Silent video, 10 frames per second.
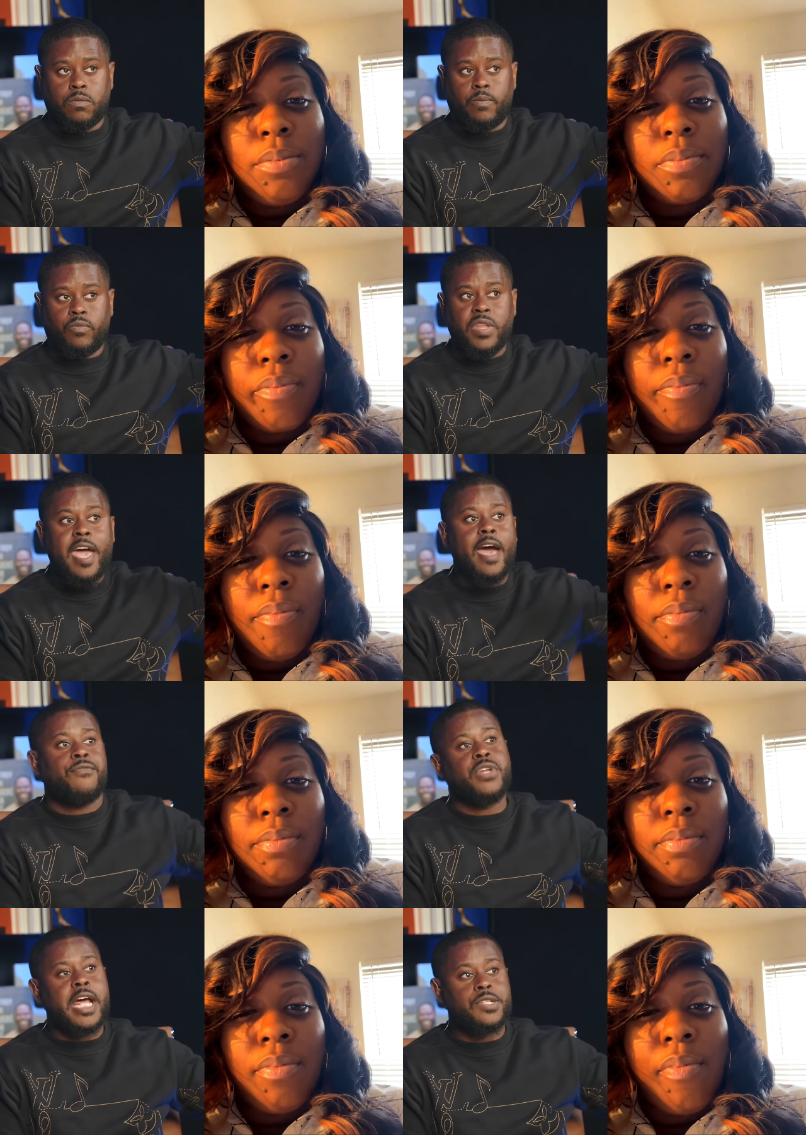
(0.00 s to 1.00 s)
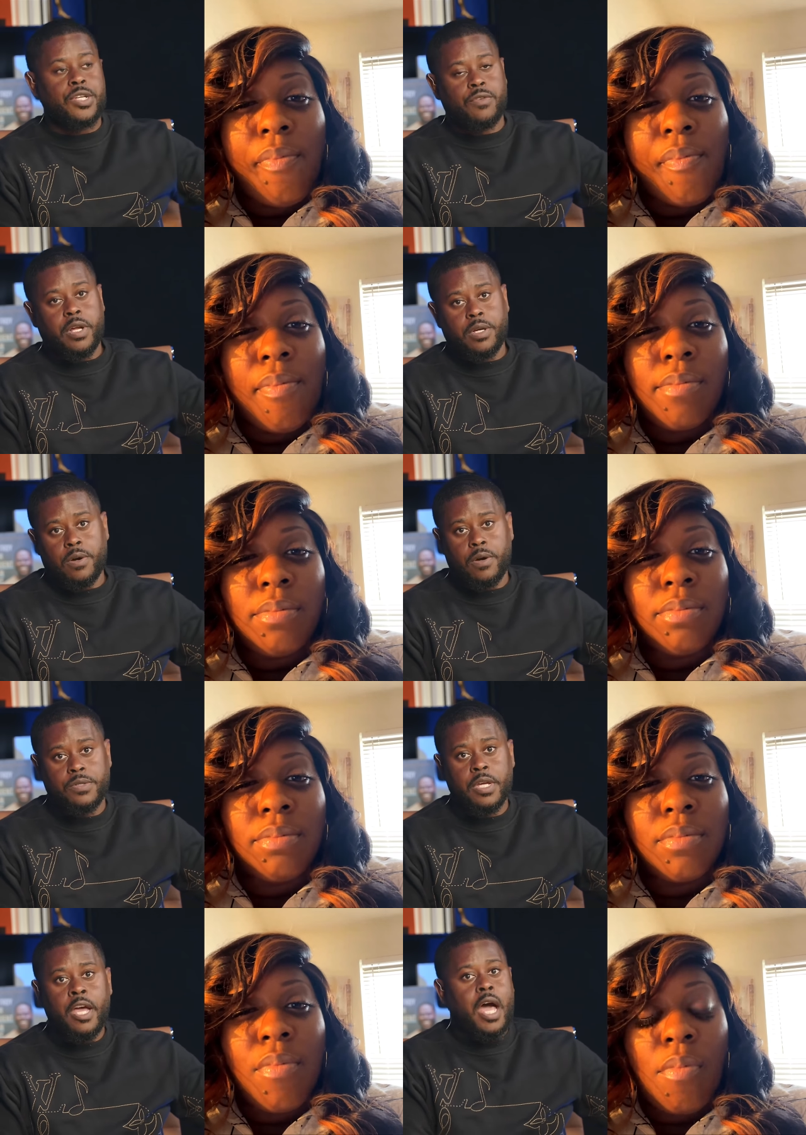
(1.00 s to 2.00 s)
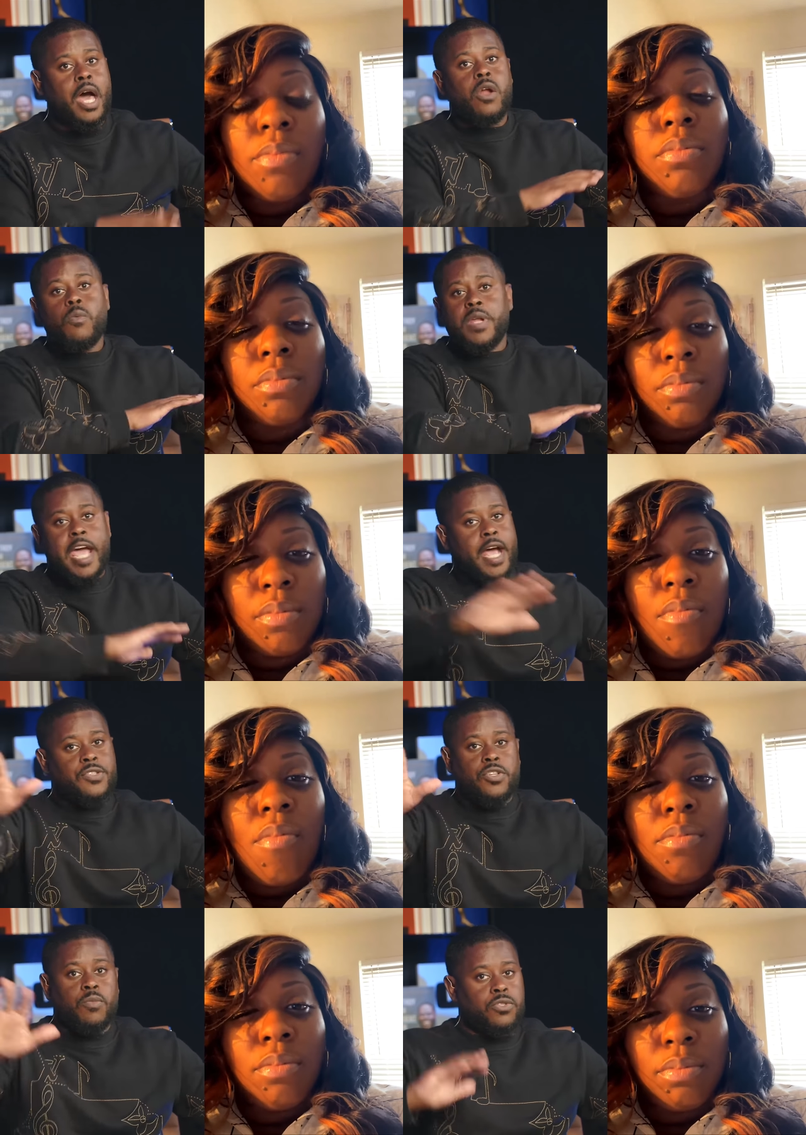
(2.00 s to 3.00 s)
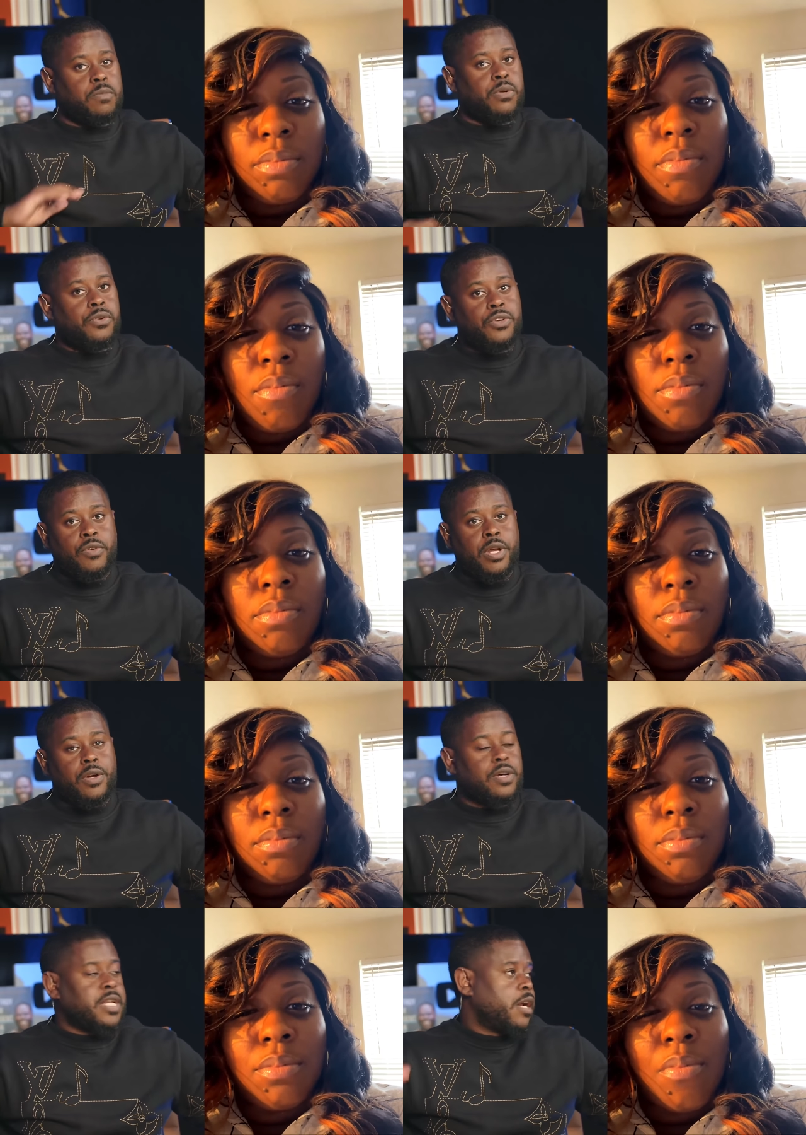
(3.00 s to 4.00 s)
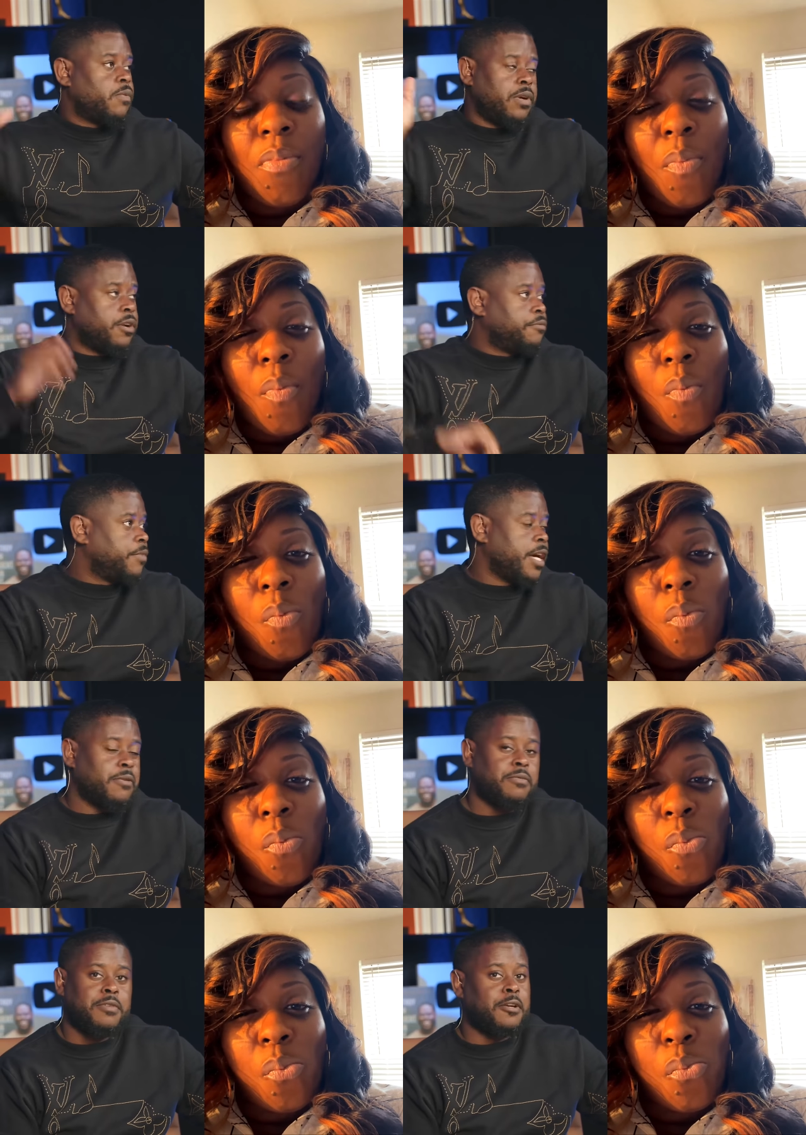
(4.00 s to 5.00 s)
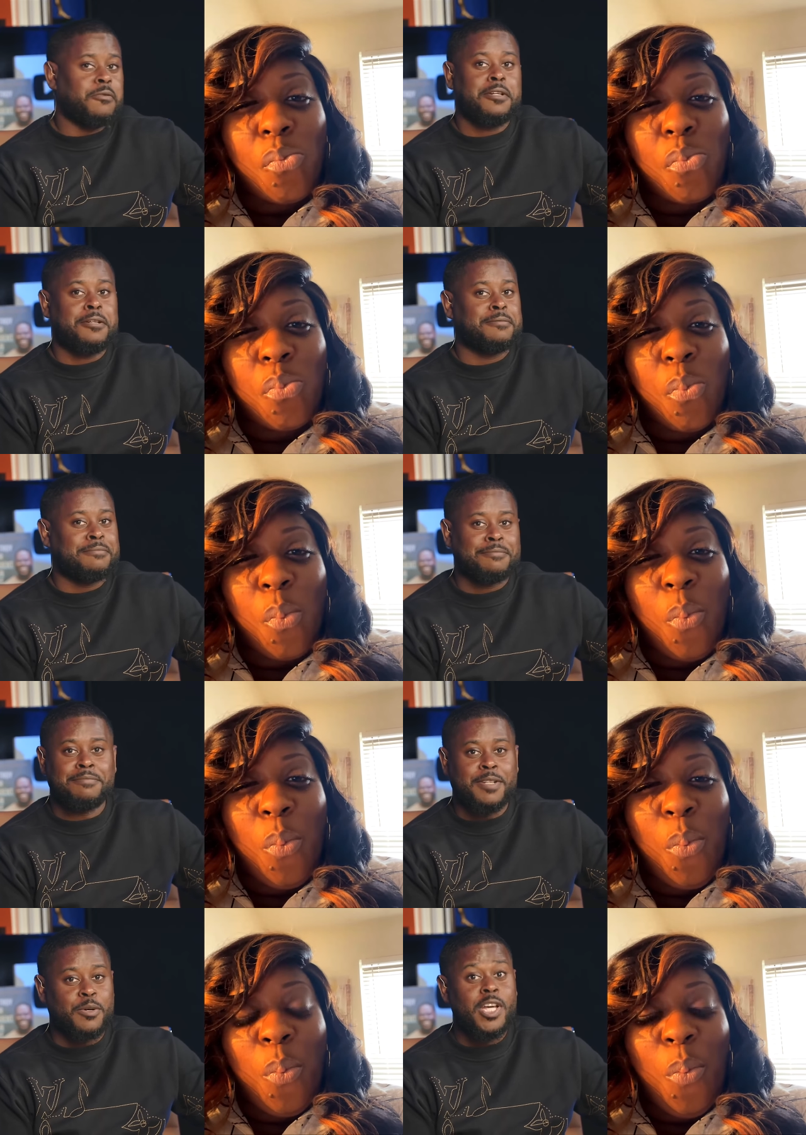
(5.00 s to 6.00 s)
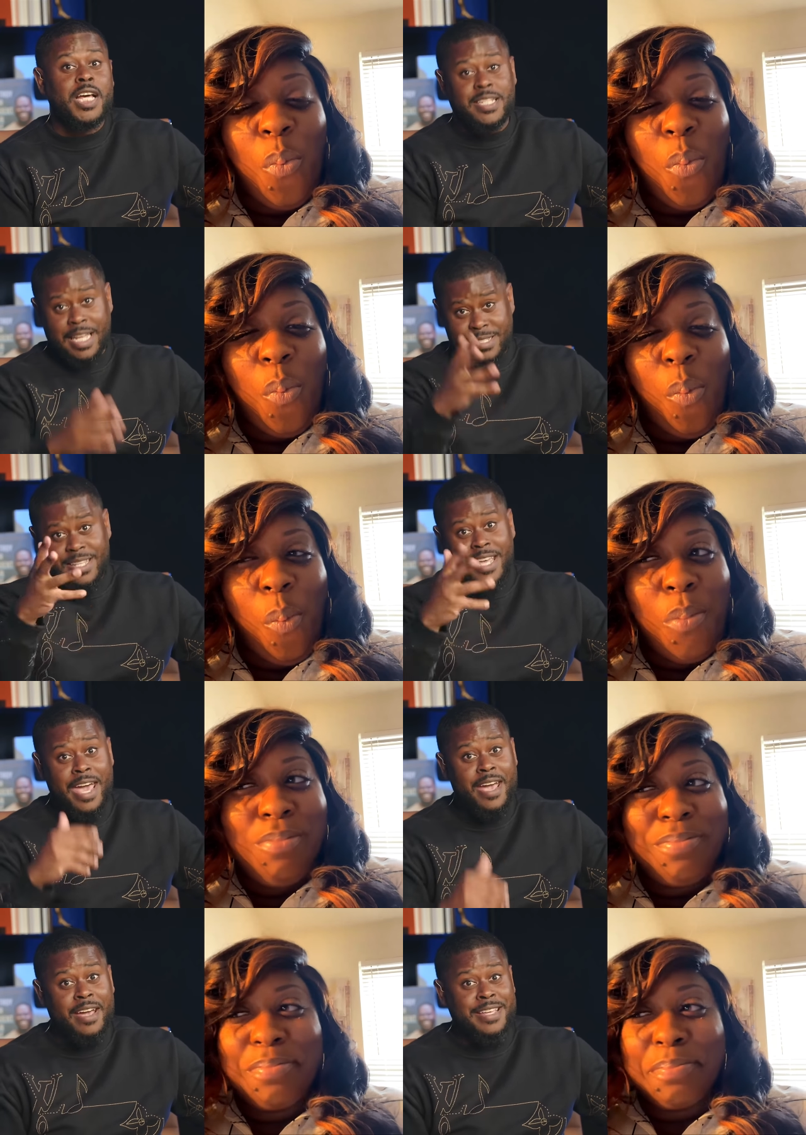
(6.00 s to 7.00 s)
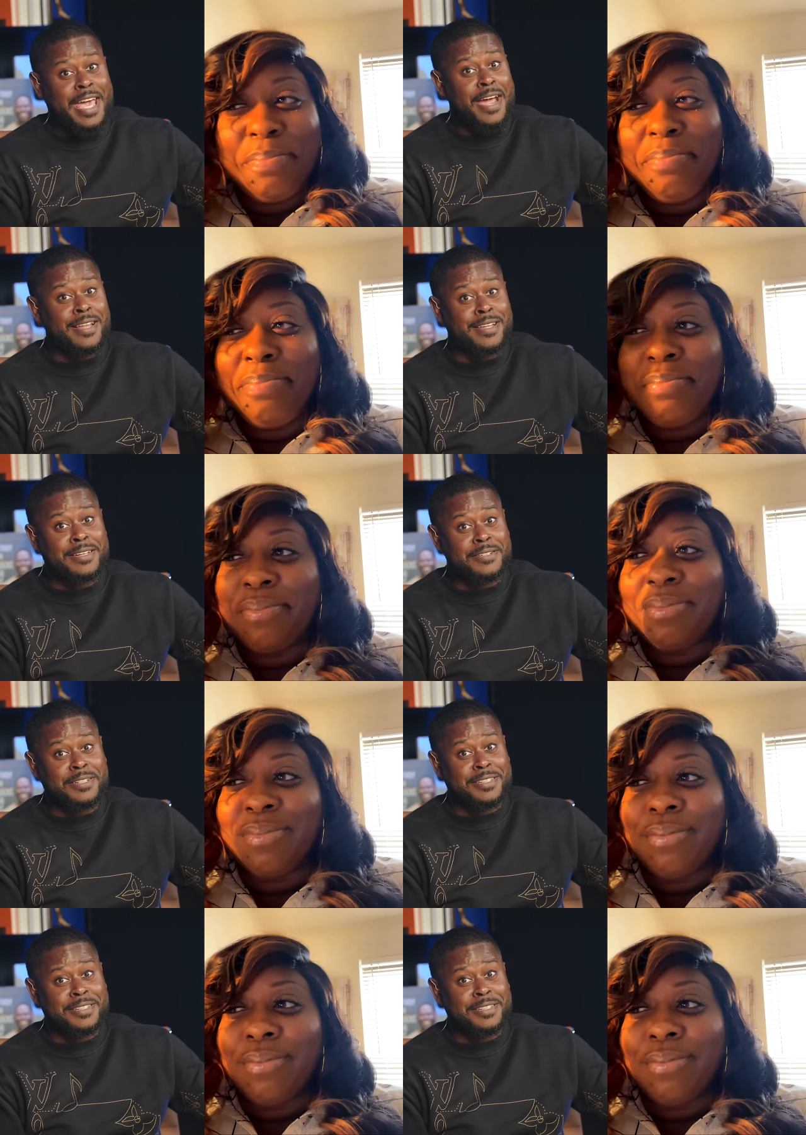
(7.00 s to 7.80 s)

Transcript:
Speaker 1: Half of that is in credit cards. I don't want to ask you what you put on your credit cards. I don't want to know. I don't want to know. Because I see your hair. Your hair look good.